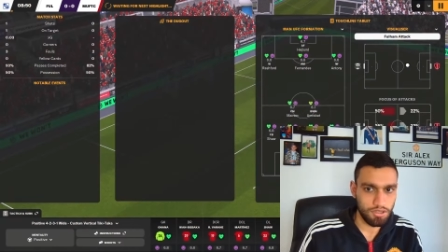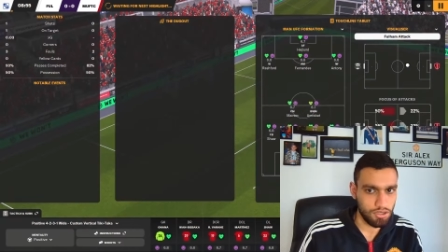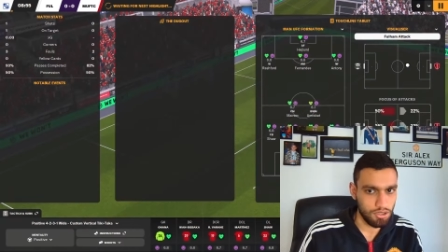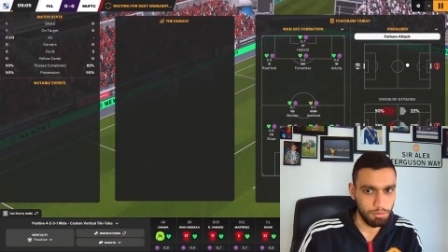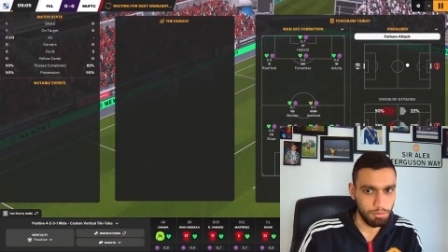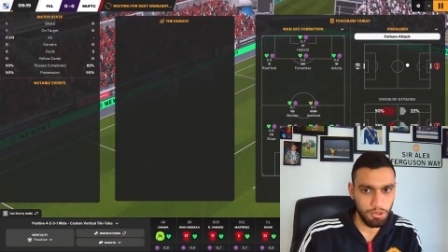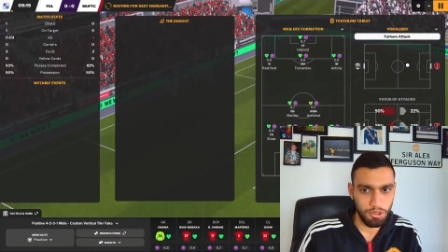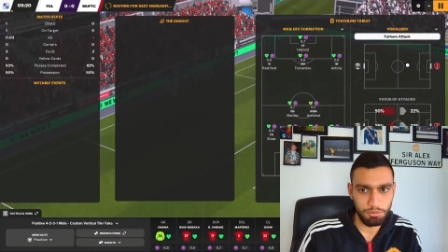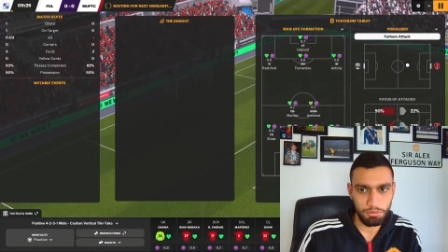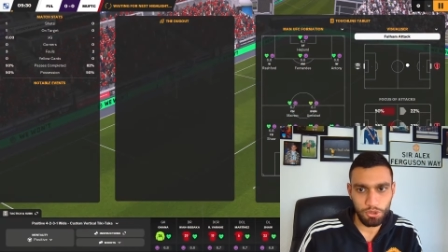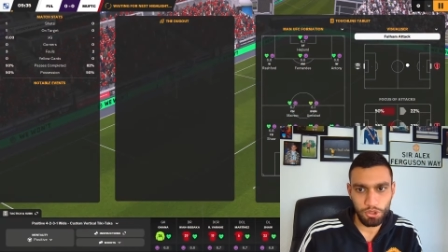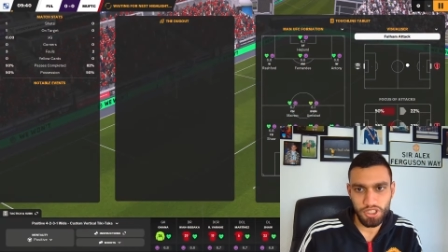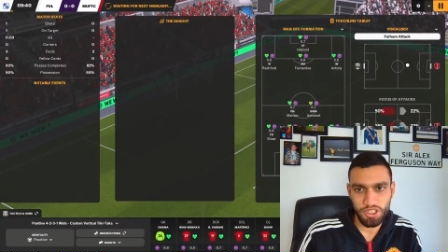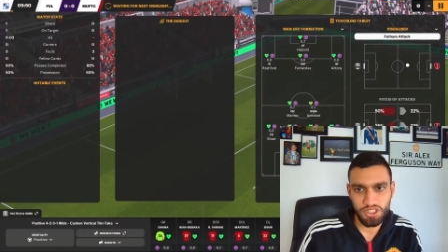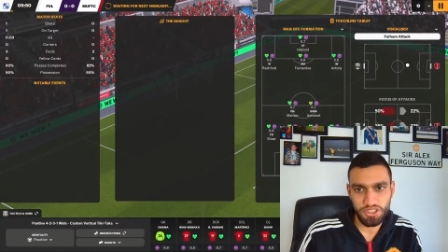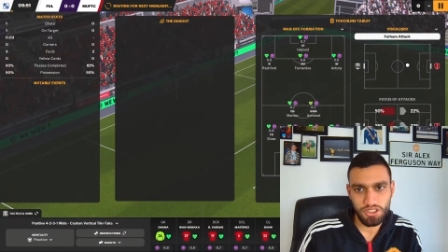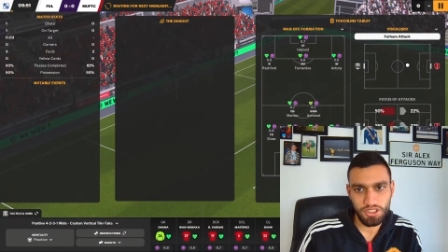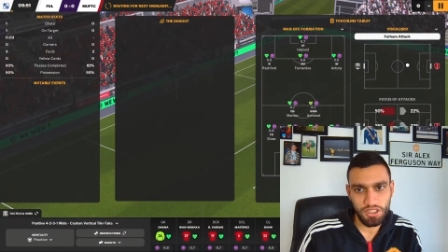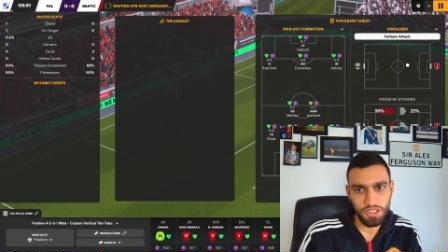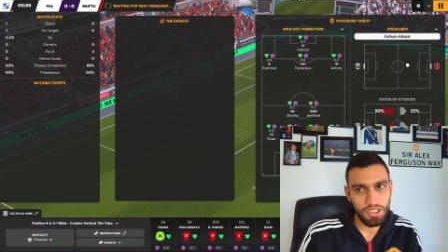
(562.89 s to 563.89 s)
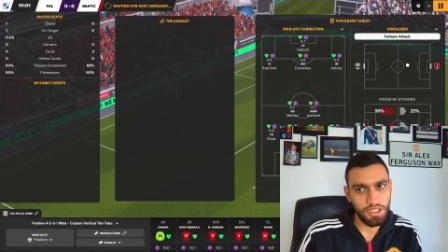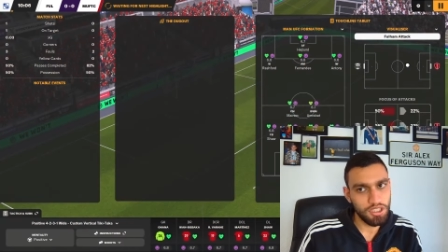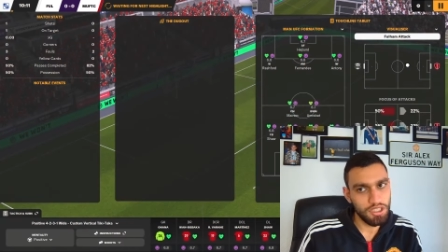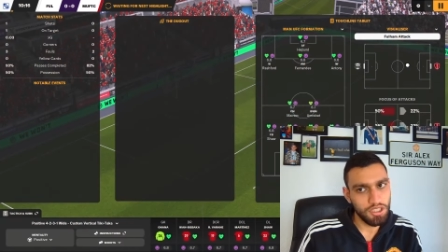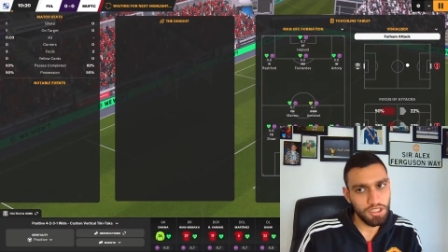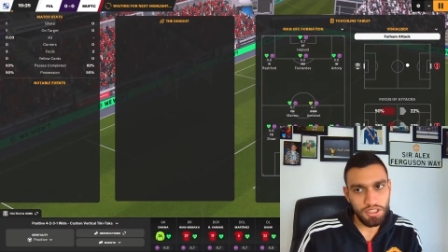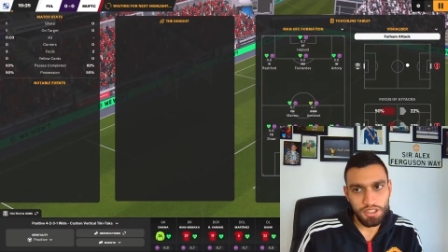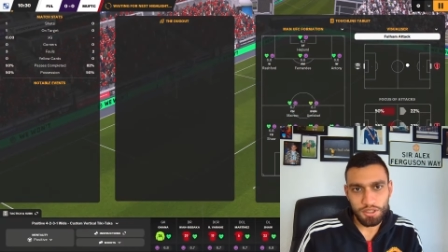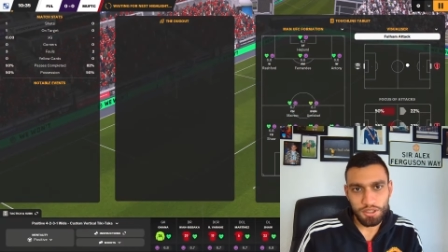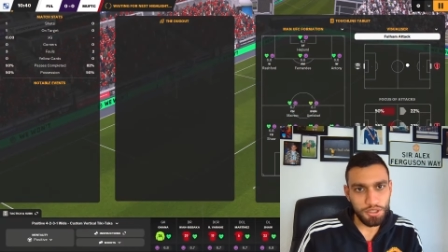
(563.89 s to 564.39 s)
Come on, boys.
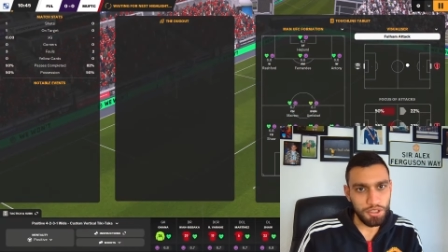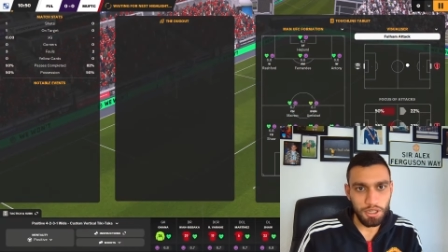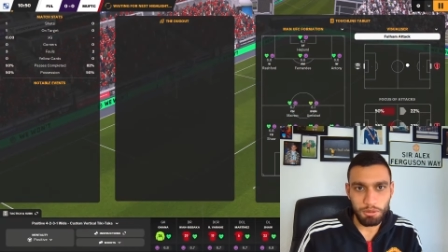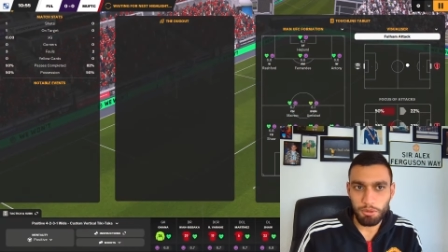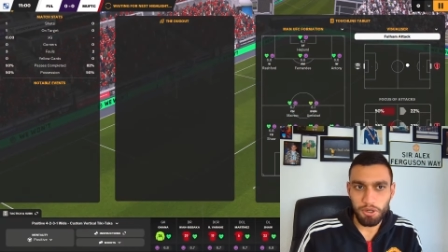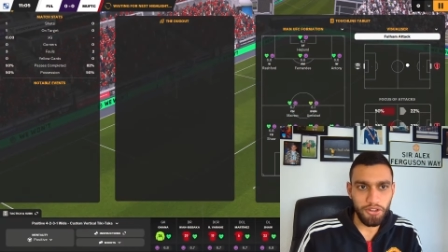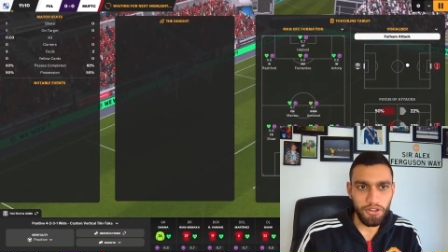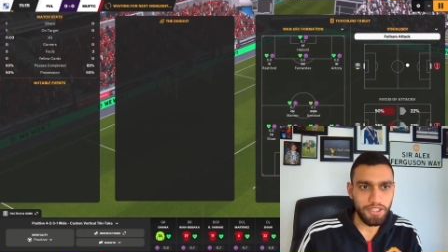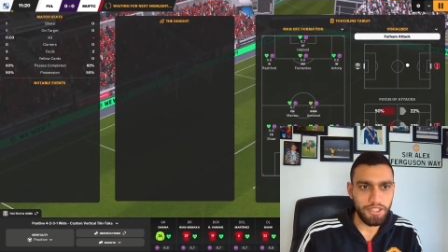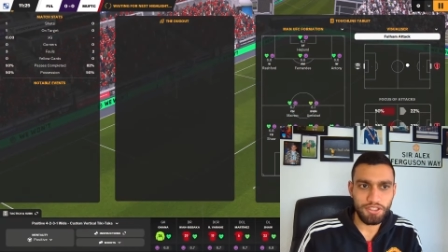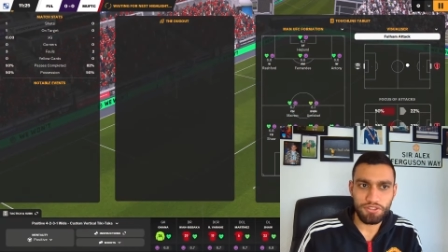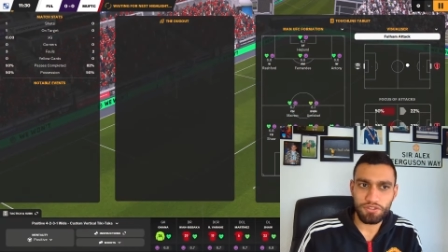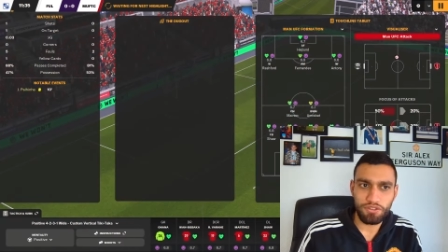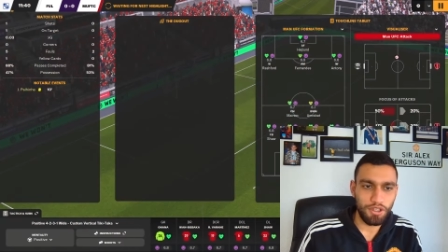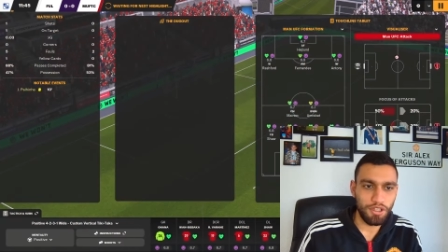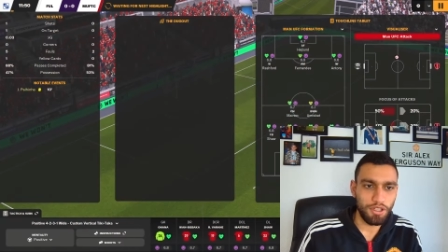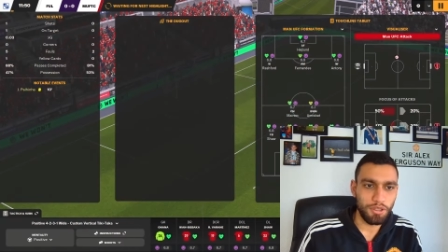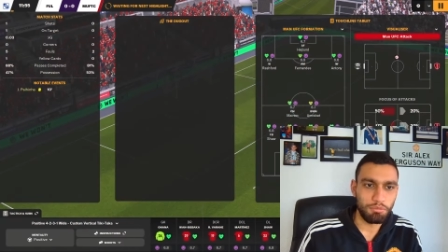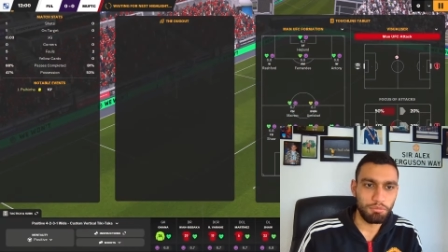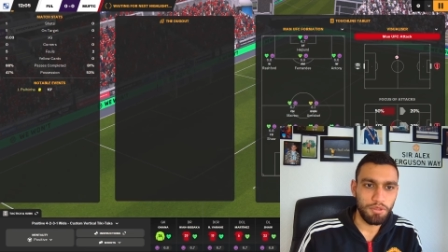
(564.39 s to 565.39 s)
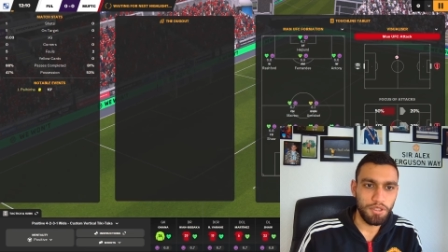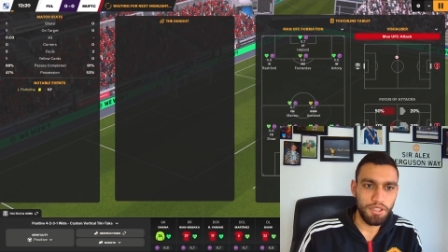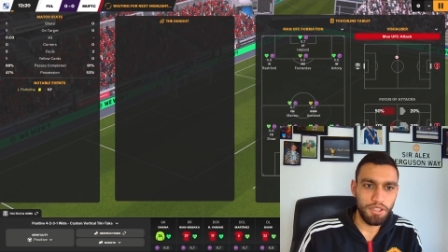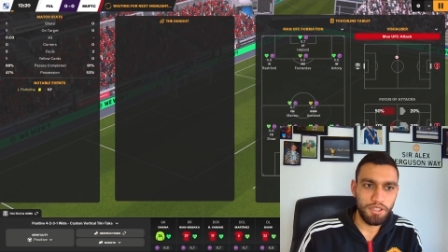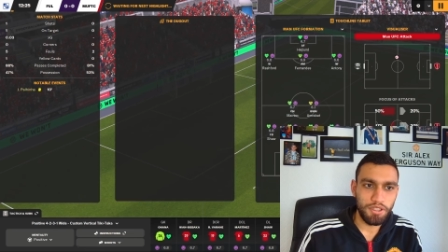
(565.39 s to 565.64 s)
Come on, it's Fulham.